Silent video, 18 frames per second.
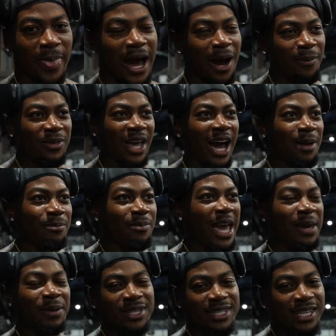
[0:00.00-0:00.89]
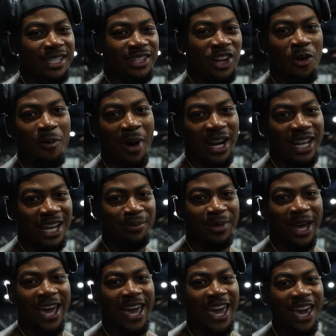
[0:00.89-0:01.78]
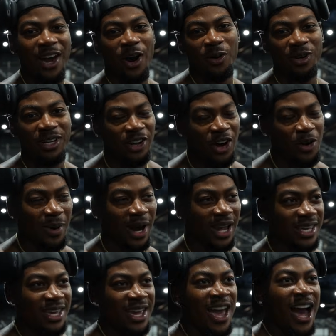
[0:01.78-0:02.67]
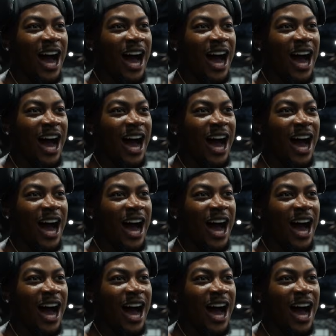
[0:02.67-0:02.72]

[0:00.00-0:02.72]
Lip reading: I'm not babysitting nobody. I'm not hand-holding nobody.